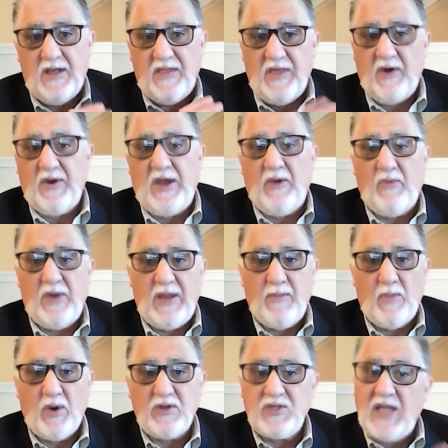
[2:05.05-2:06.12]
they'll get
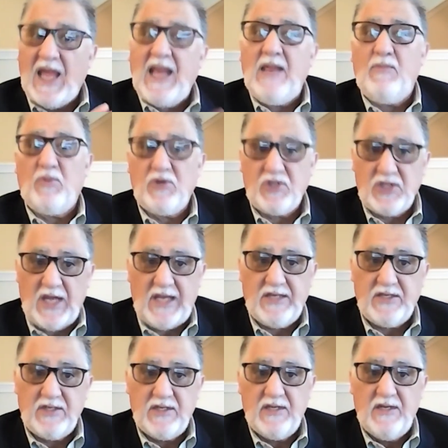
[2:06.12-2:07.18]
reimbursed 80%
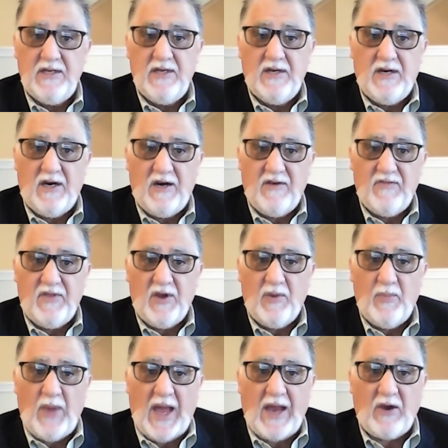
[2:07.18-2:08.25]
of their
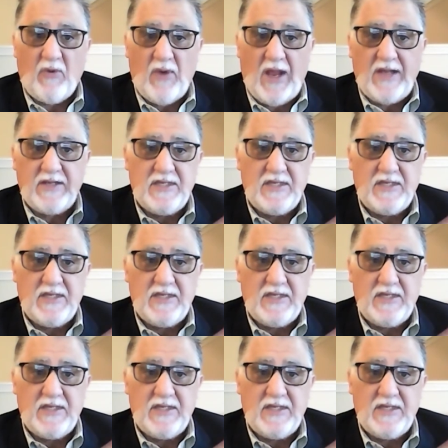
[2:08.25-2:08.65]
back rent.